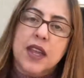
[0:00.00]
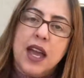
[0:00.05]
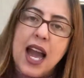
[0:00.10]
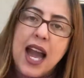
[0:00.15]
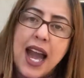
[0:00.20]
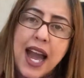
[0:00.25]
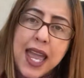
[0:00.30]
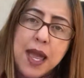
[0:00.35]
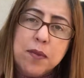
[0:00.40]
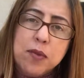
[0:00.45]

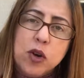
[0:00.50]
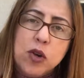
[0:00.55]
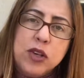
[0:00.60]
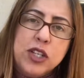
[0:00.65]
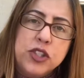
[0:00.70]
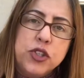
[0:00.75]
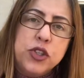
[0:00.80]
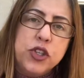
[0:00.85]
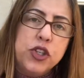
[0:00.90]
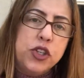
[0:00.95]
I am
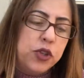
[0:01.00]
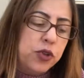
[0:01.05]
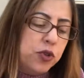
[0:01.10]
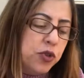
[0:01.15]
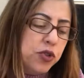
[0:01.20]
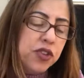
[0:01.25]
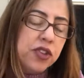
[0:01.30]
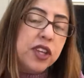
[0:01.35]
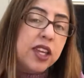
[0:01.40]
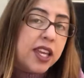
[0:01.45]
going to
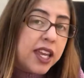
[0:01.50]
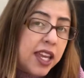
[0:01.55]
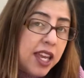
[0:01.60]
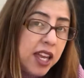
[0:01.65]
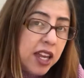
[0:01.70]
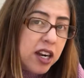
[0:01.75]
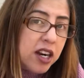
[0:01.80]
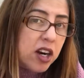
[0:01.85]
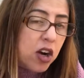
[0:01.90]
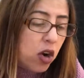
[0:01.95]
use
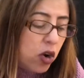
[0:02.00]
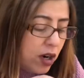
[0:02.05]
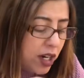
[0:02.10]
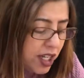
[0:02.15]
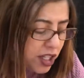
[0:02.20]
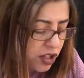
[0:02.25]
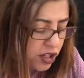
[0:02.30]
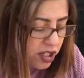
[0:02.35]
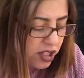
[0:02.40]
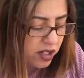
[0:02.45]
here only
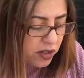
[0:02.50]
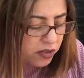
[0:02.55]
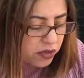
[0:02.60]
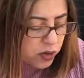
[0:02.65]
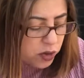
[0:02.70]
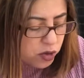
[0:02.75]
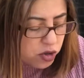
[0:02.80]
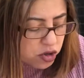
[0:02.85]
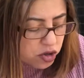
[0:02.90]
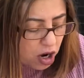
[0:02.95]
just a
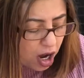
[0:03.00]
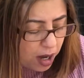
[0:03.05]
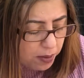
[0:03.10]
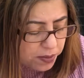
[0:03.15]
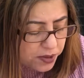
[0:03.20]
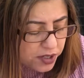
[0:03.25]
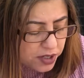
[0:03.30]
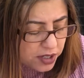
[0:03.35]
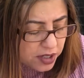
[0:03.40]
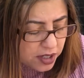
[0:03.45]
few
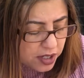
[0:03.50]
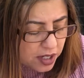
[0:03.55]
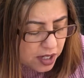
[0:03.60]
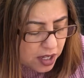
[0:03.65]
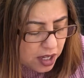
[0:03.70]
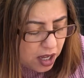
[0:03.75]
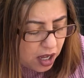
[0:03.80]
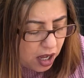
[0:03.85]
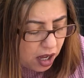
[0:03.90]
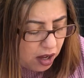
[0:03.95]
drops
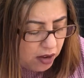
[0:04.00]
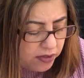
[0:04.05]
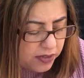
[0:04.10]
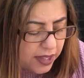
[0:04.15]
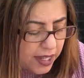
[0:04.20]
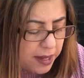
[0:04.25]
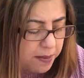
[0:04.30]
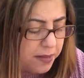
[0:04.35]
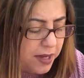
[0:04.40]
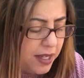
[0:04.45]
of
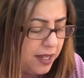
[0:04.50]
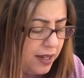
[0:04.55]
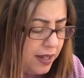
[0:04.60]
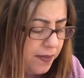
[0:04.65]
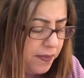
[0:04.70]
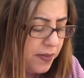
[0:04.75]
lemon